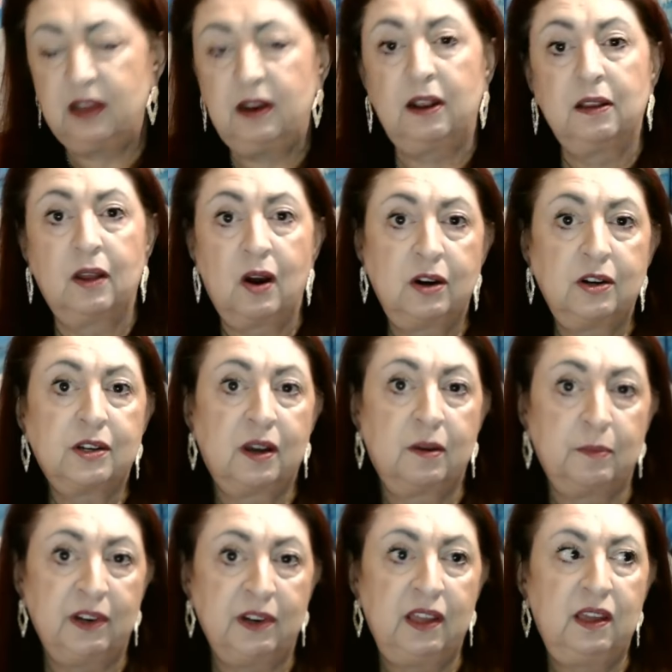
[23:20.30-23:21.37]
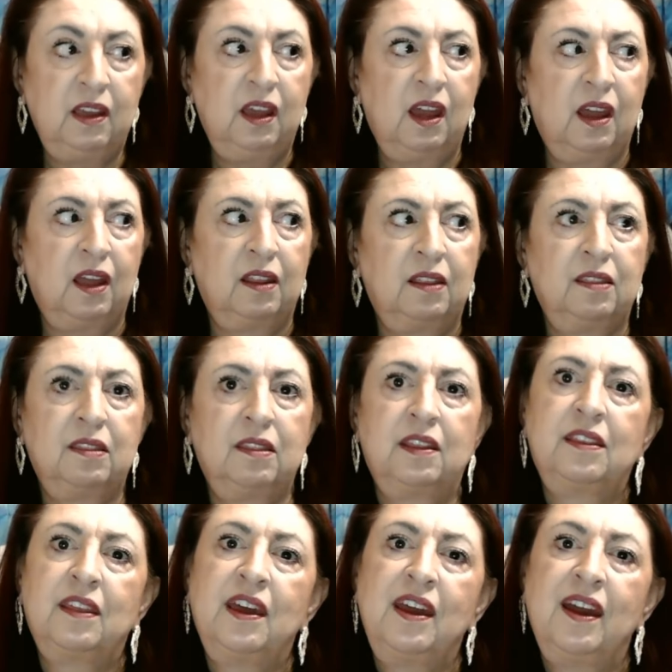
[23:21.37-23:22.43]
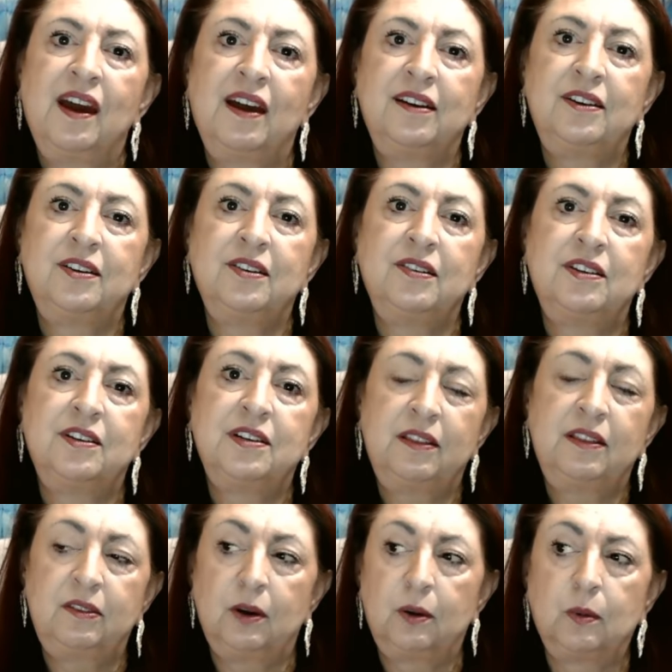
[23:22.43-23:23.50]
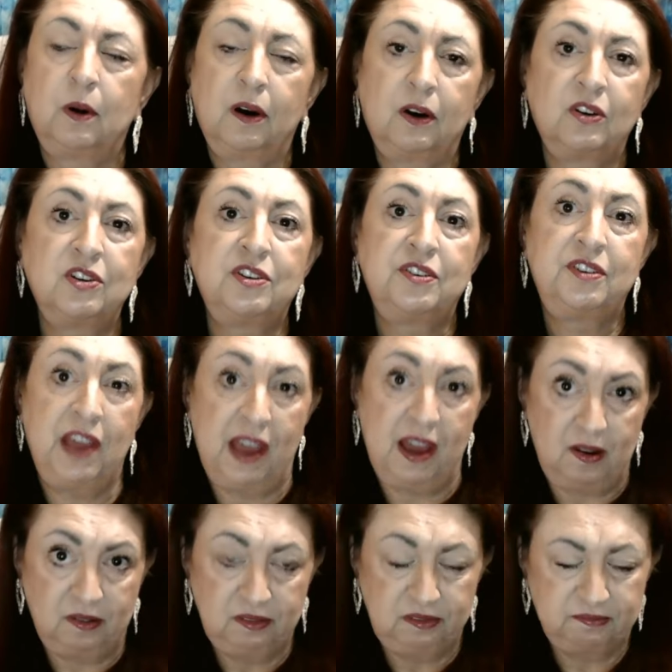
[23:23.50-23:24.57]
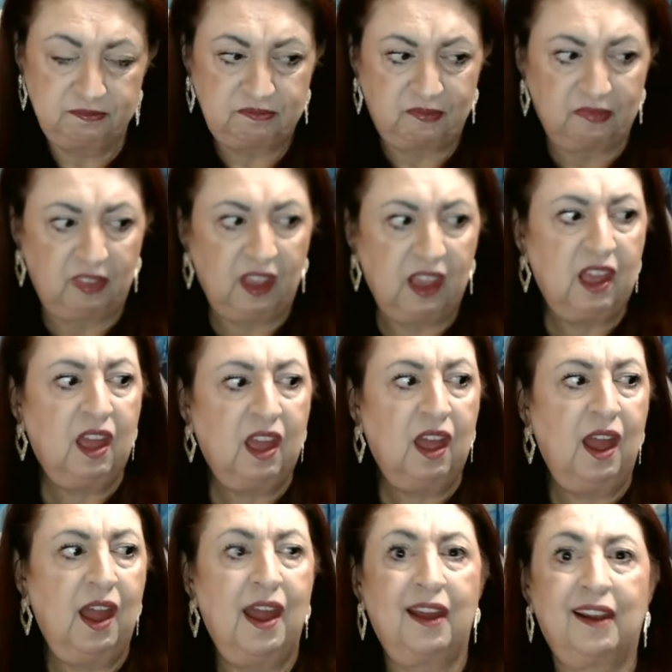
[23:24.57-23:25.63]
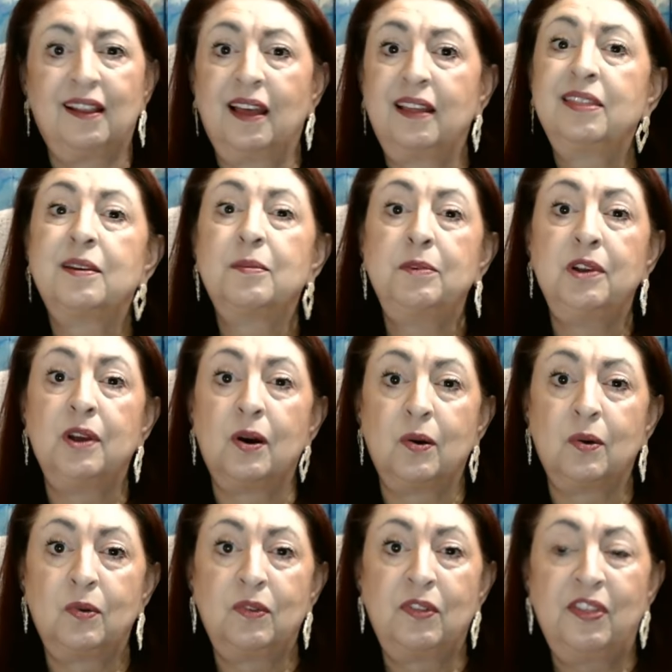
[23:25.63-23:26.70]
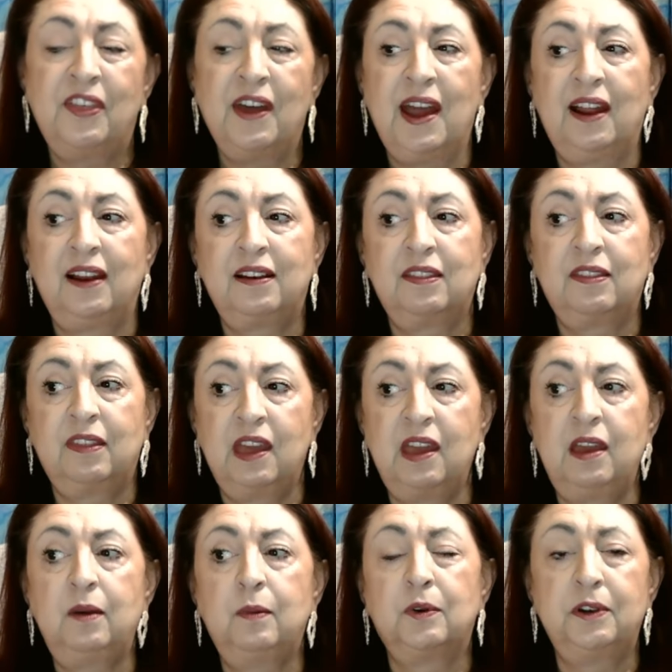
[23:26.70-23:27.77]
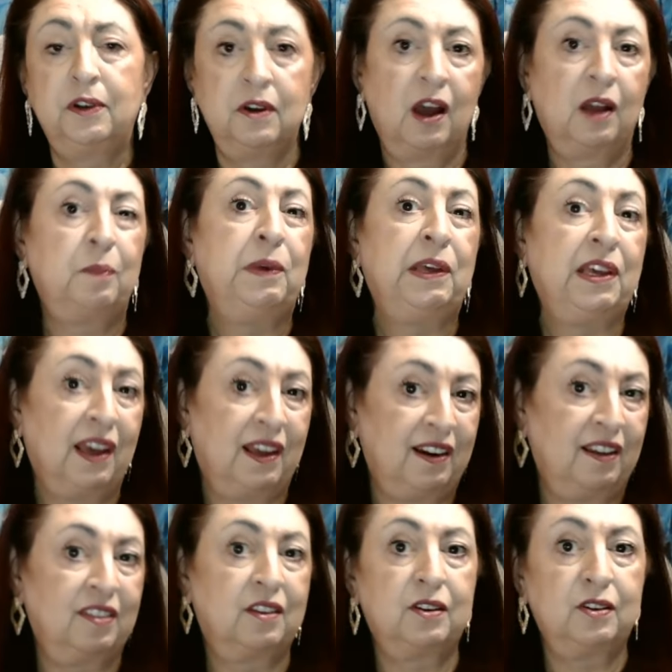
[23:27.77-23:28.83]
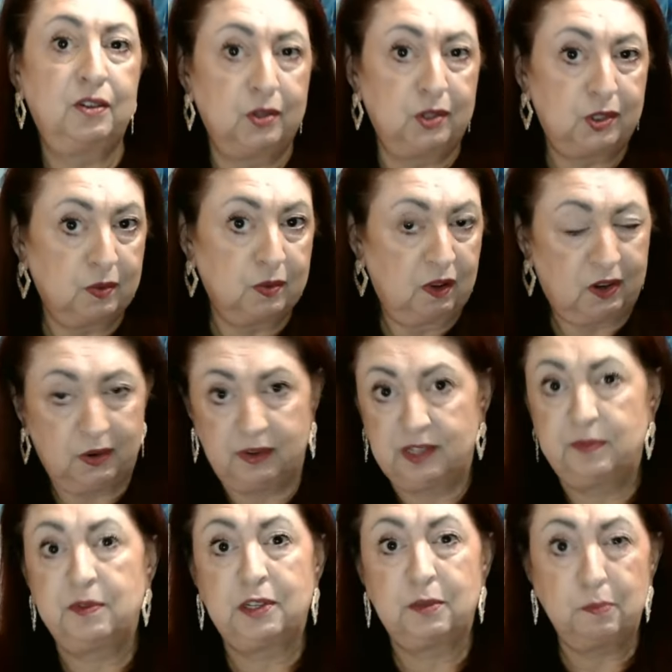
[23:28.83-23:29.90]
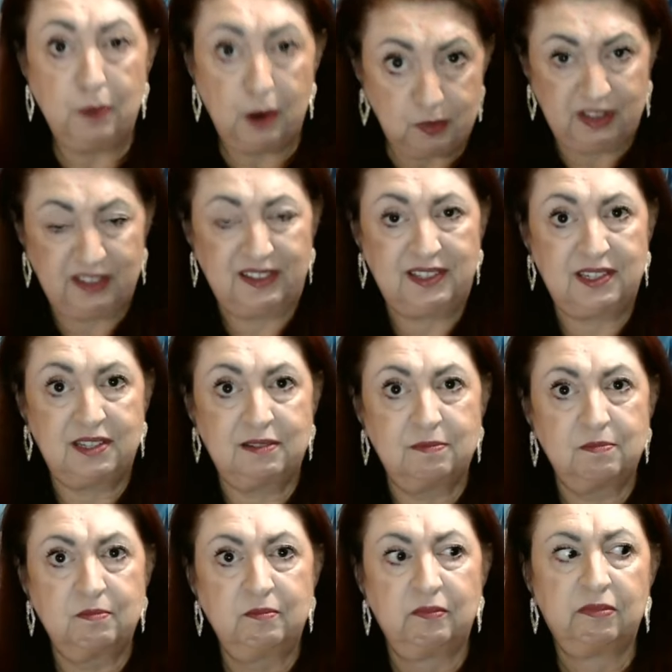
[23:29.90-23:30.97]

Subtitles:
large company and that they had to sit their workers down and let them know that they would not be getting their usual Christmas bonus.